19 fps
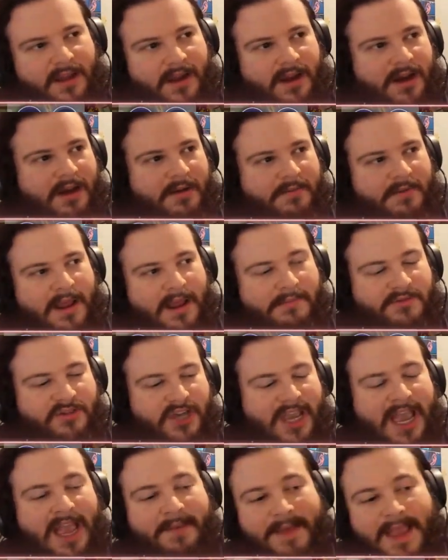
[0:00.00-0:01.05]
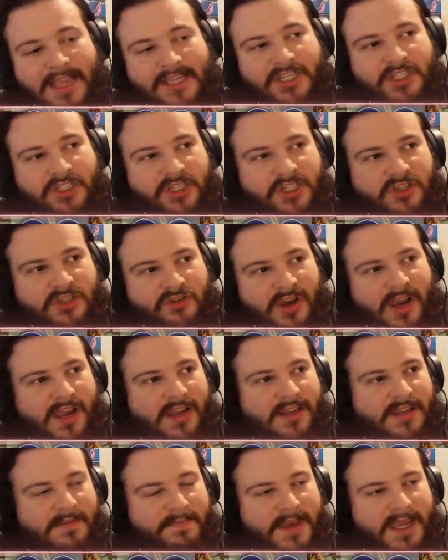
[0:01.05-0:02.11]
I'm actually just
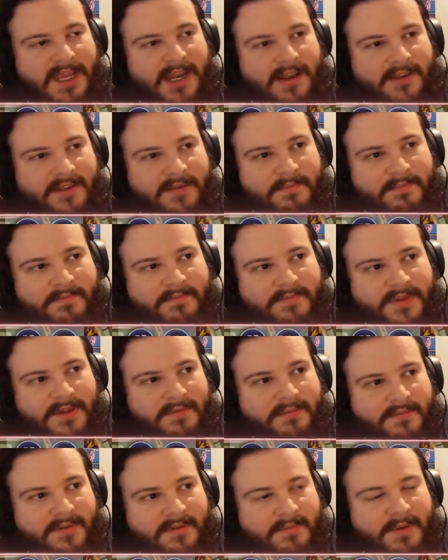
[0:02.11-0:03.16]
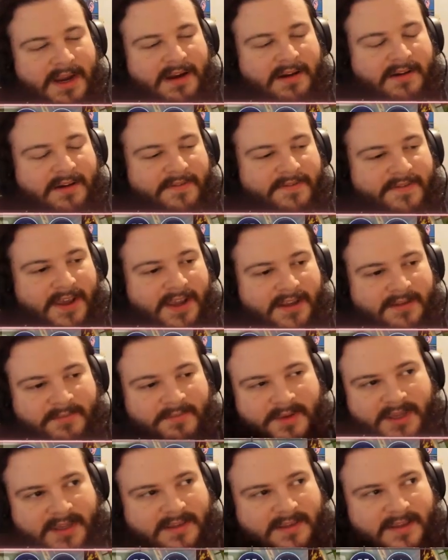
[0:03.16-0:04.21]
trying to bait out the Baron effect,
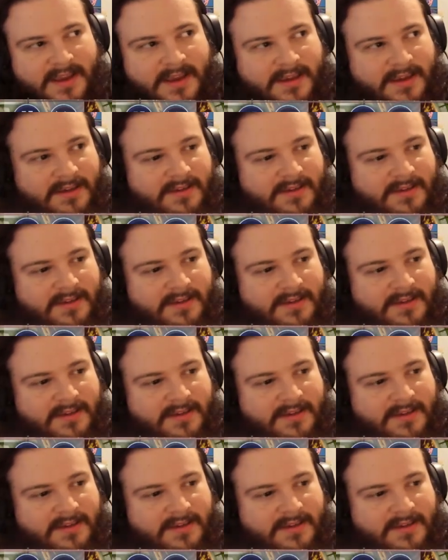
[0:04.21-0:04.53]
but he's not